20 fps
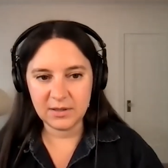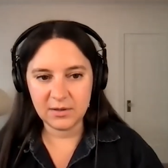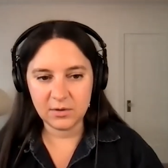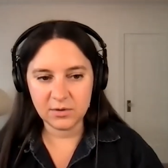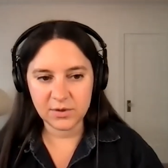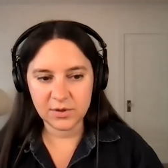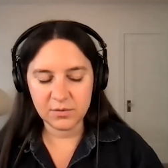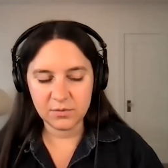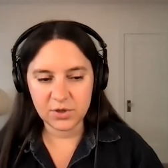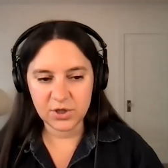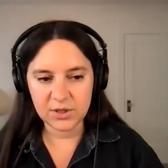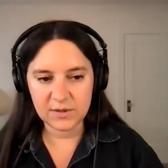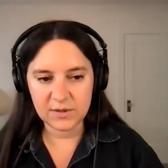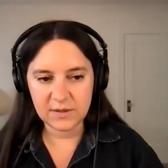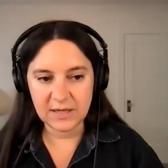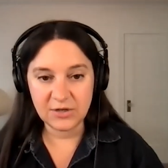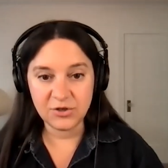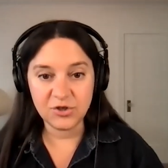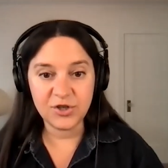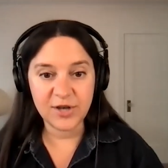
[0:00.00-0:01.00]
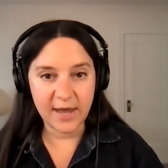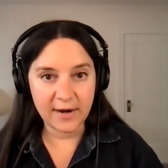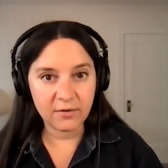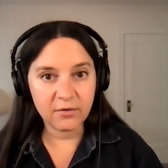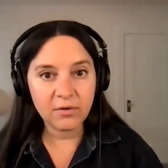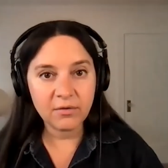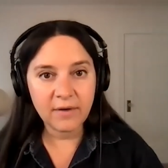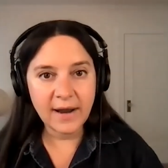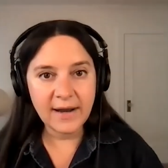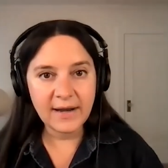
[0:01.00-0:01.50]
and also just in
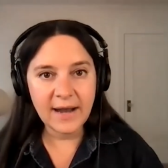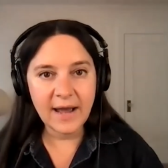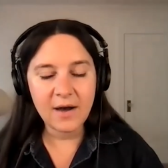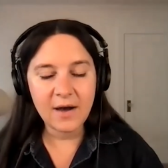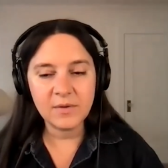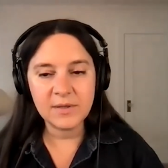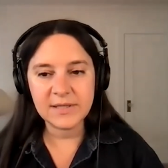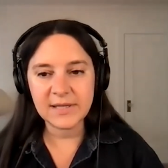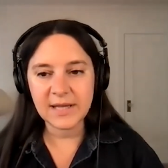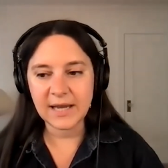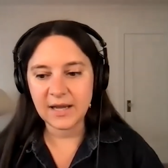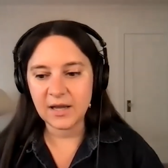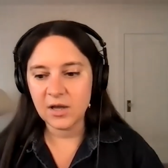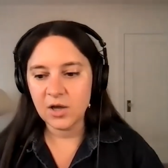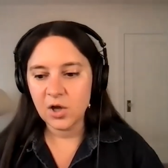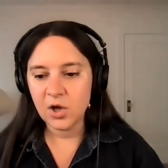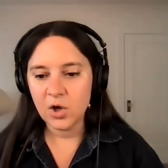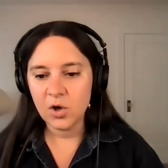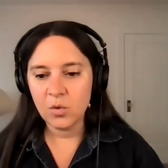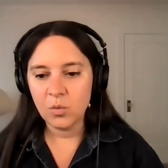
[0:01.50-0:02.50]
general right now, is like